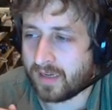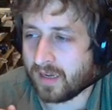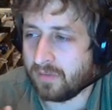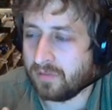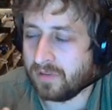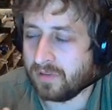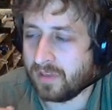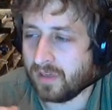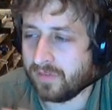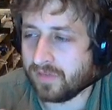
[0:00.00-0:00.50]
I
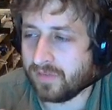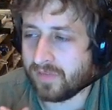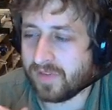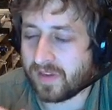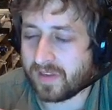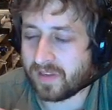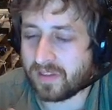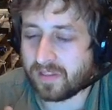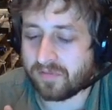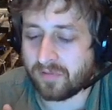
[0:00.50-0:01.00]
would love if
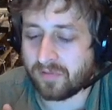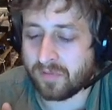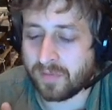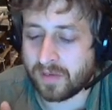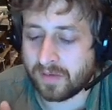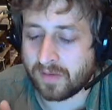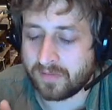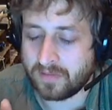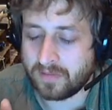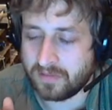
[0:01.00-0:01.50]
I could throw
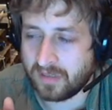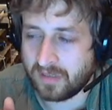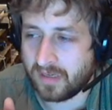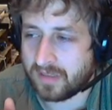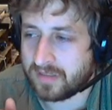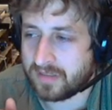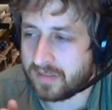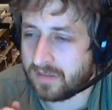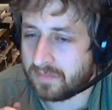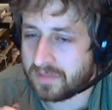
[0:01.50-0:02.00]
my Queen
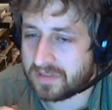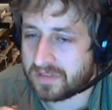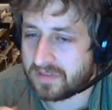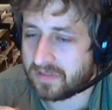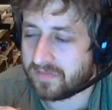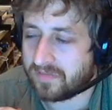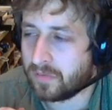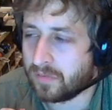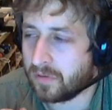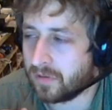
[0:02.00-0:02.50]
Jennas in the
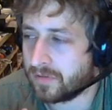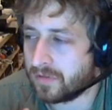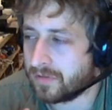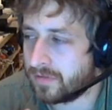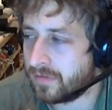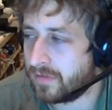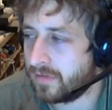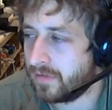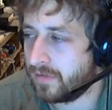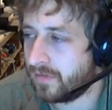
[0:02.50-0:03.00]
Mystic
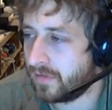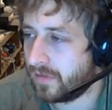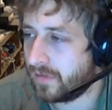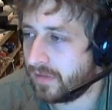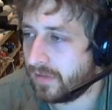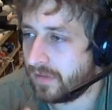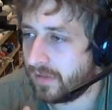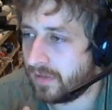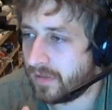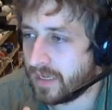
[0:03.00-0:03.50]
Forge
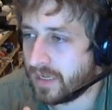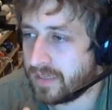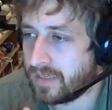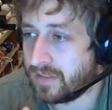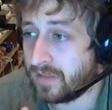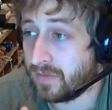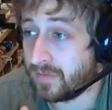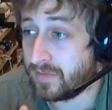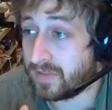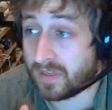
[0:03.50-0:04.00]
and
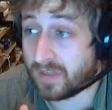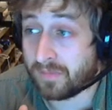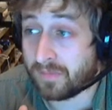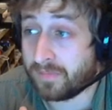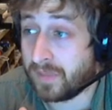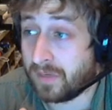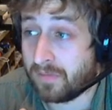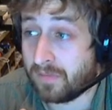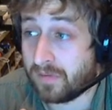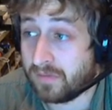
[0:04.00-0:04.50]
do
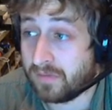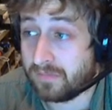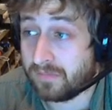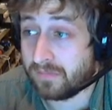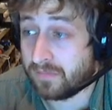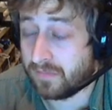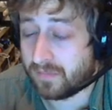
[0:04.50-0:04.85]
something with them.